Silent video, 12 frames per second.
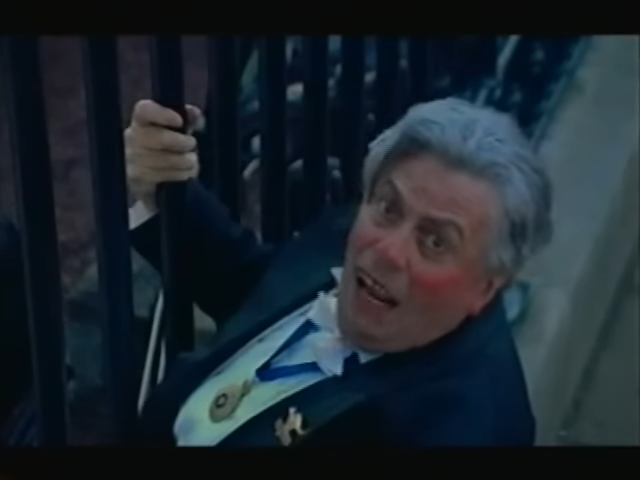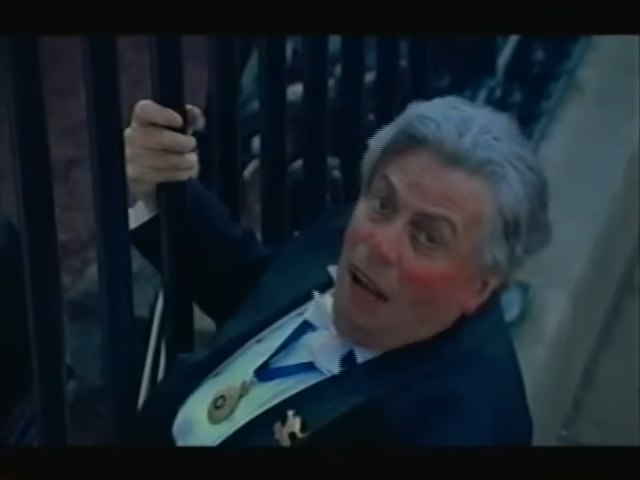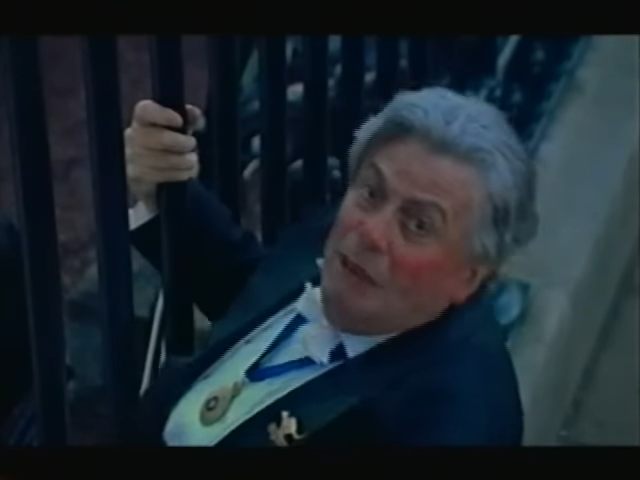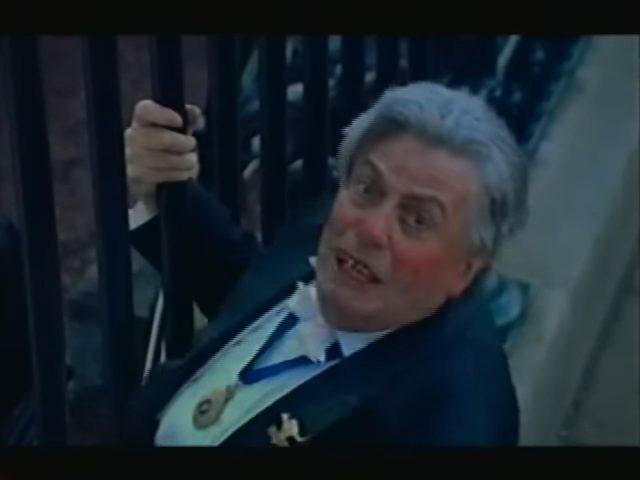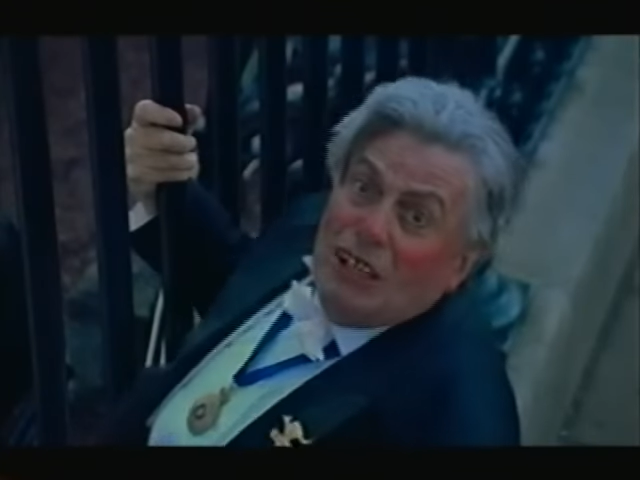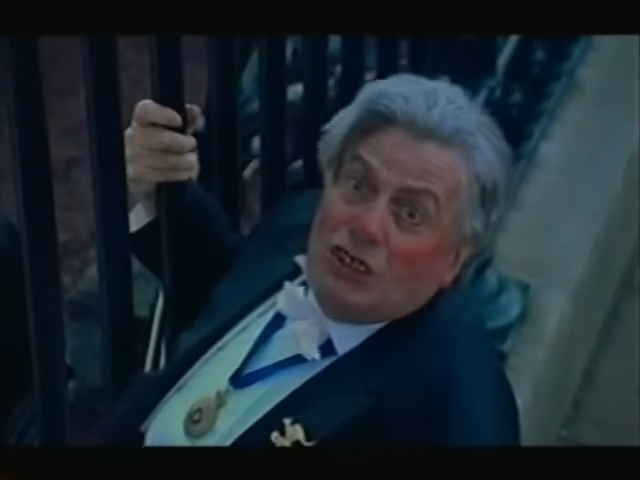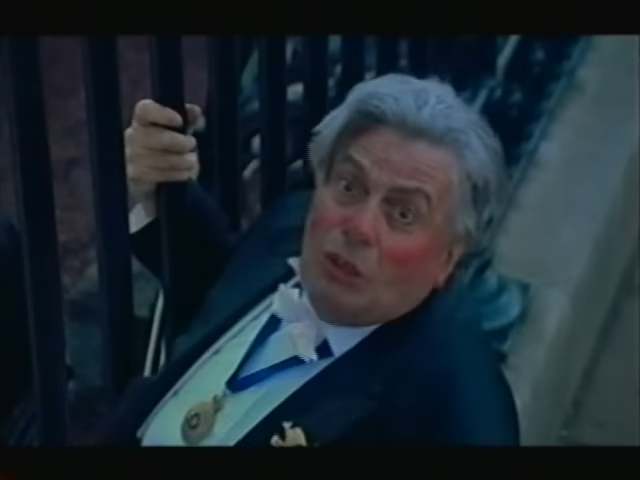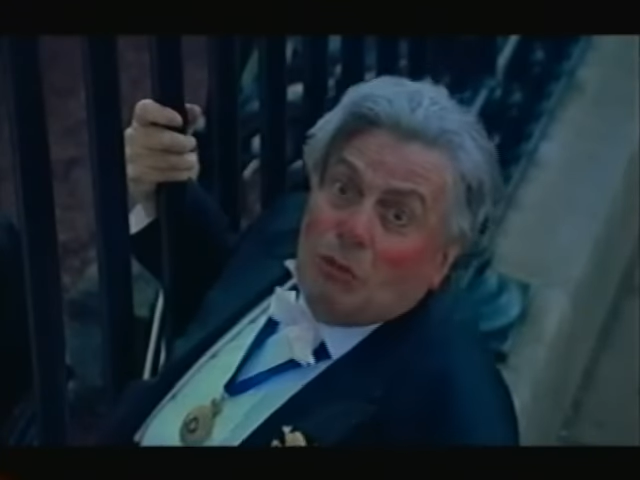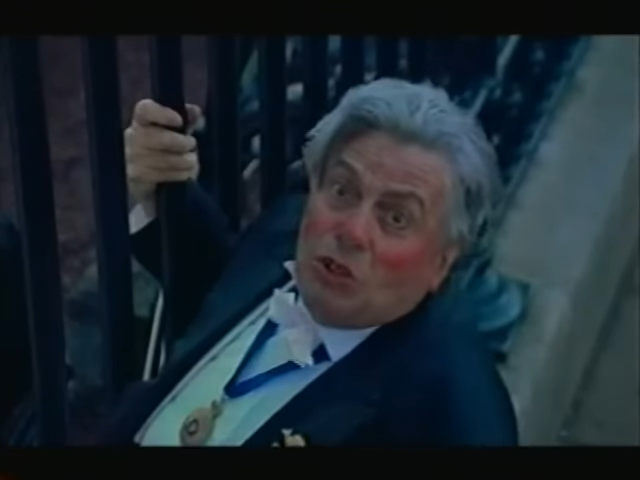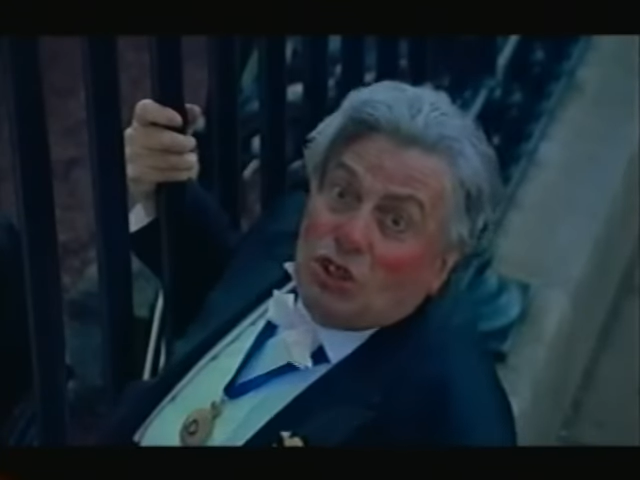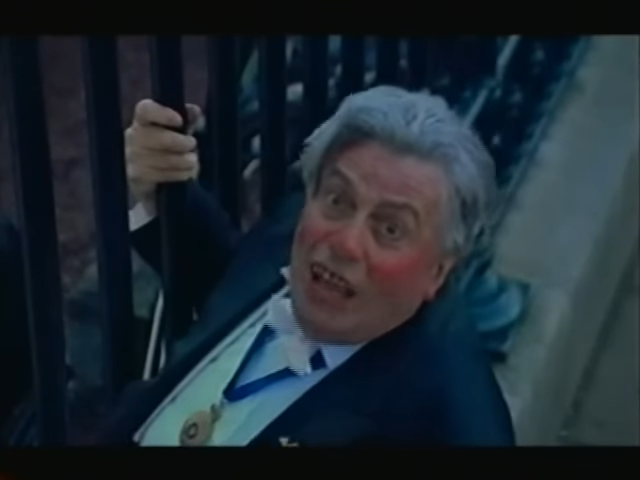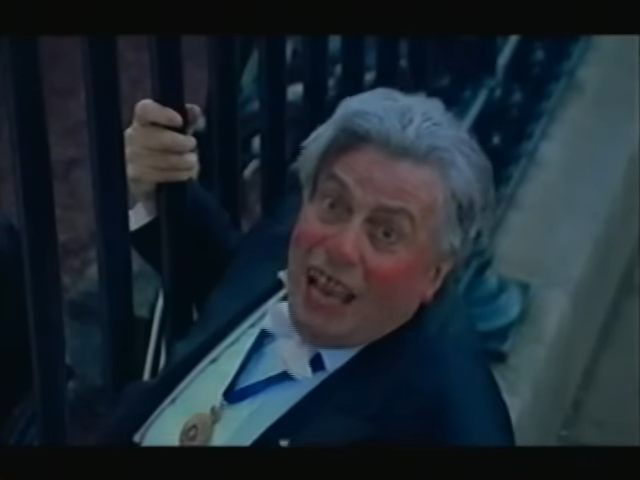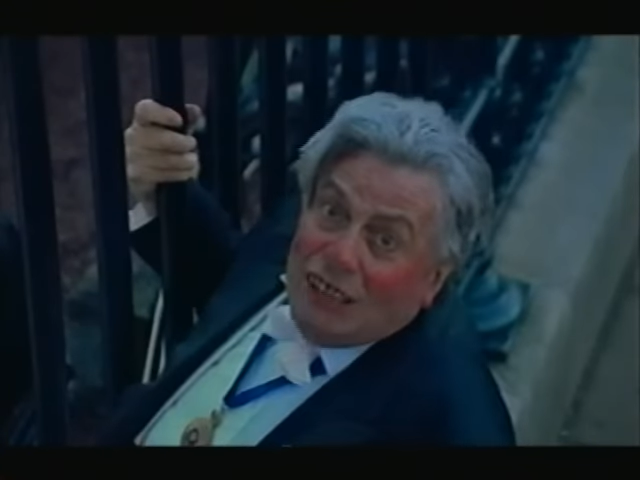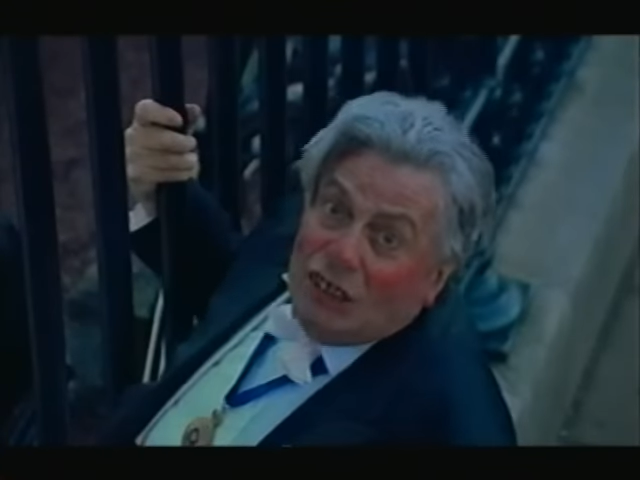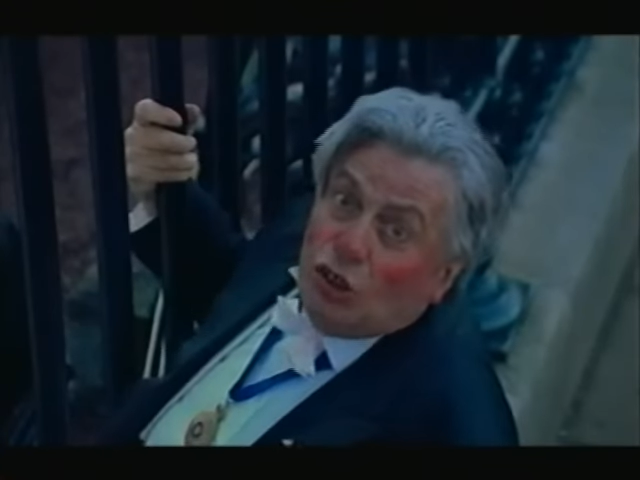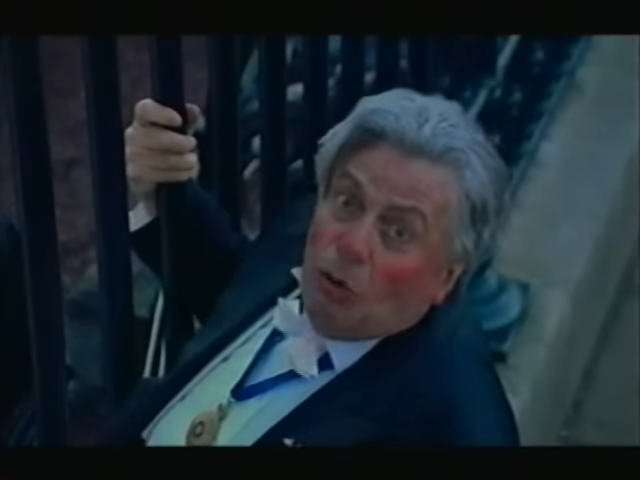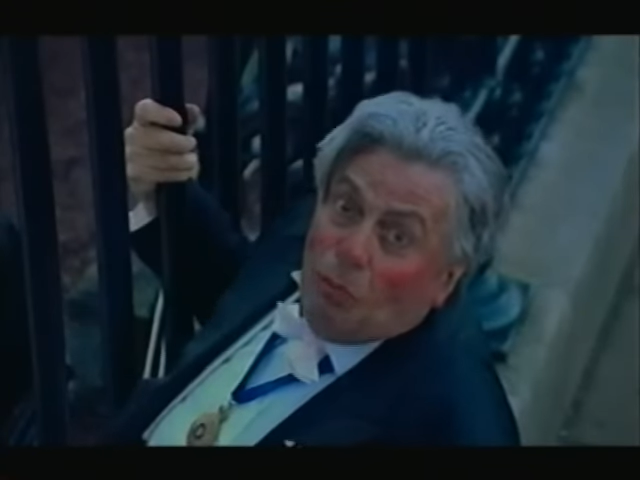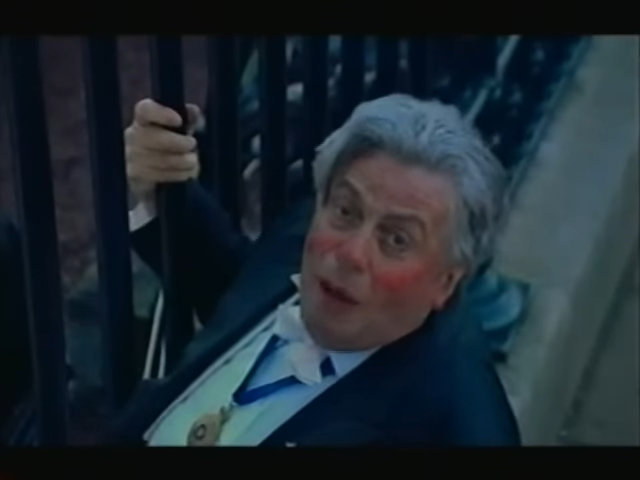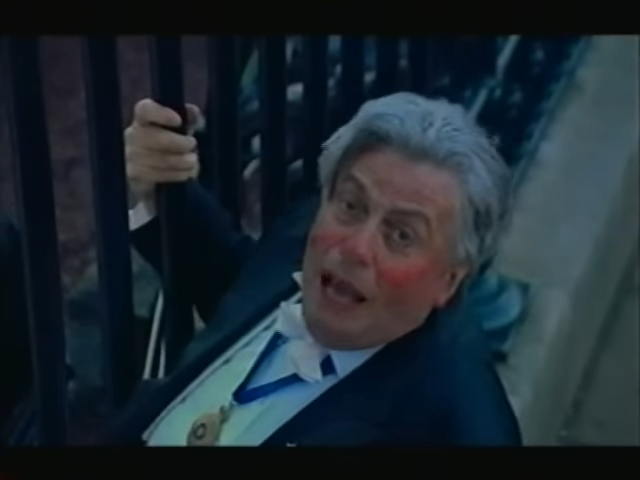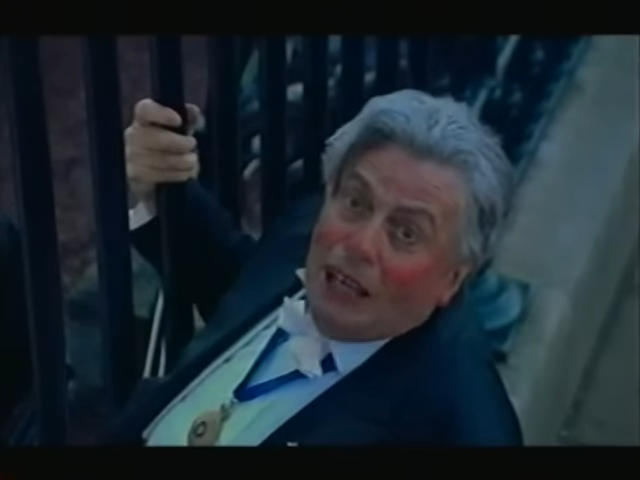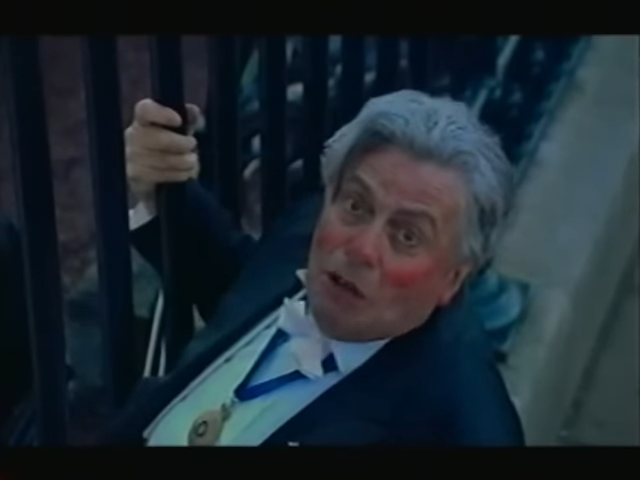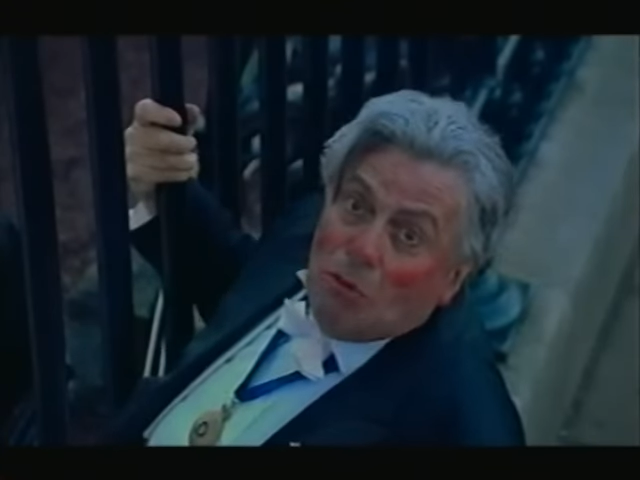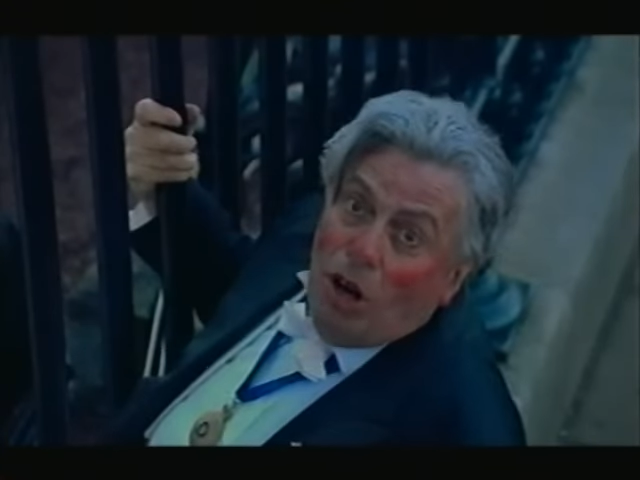I mean, a substantial part of